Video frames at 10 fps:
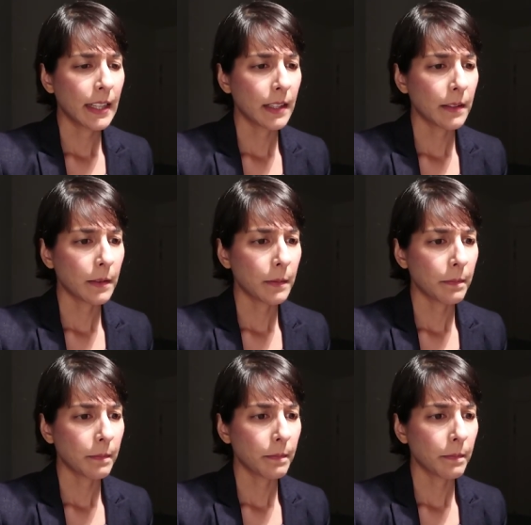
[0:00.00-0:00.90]

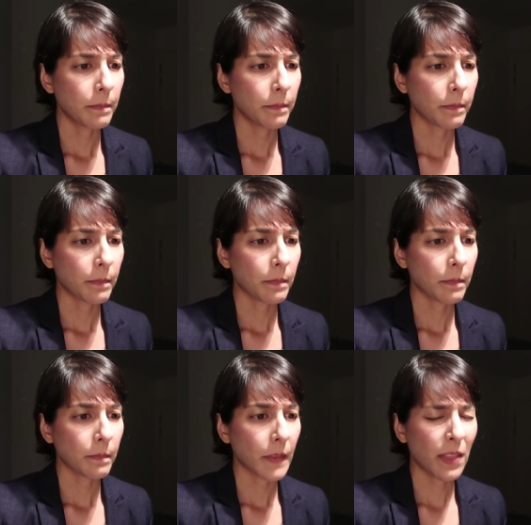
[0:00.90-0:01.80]
Um,
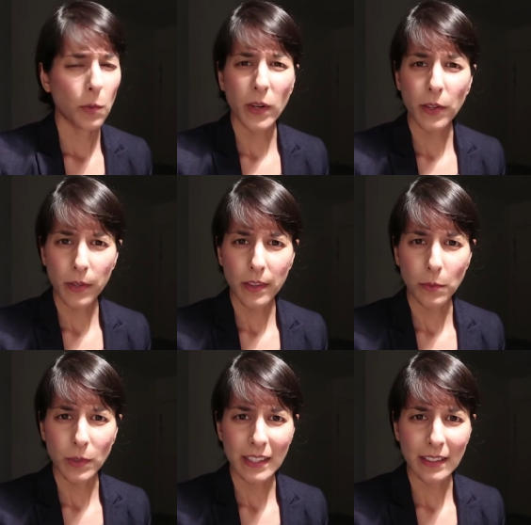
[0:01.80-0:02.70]
and the wealth
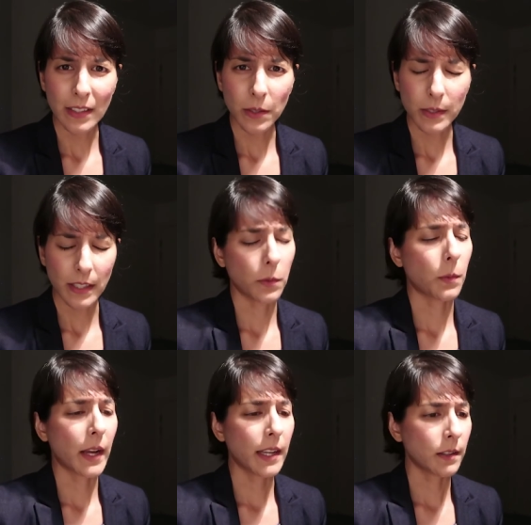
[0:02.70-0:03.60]
that was in there, I was like,
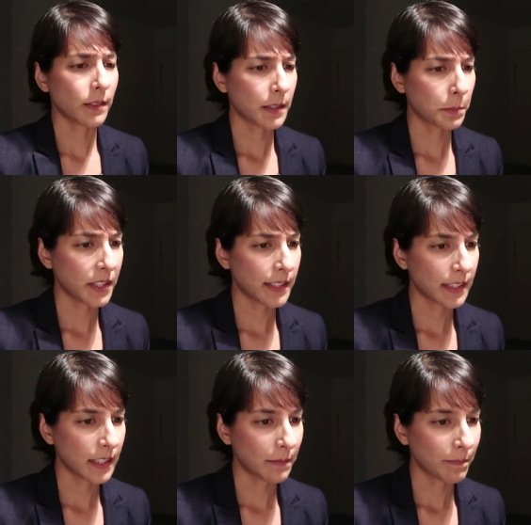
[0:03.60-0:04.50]
wow, that's pretty
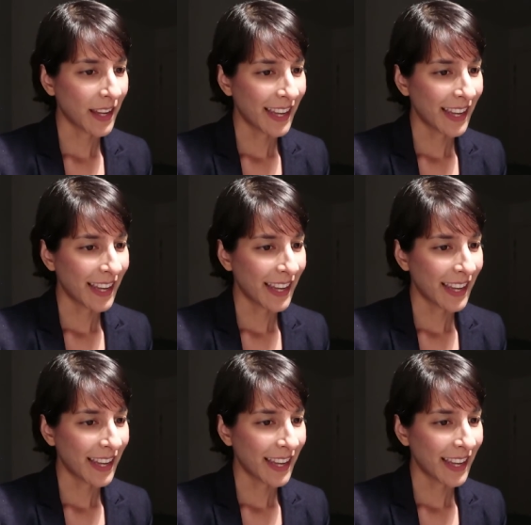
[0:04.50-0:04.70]
stunning.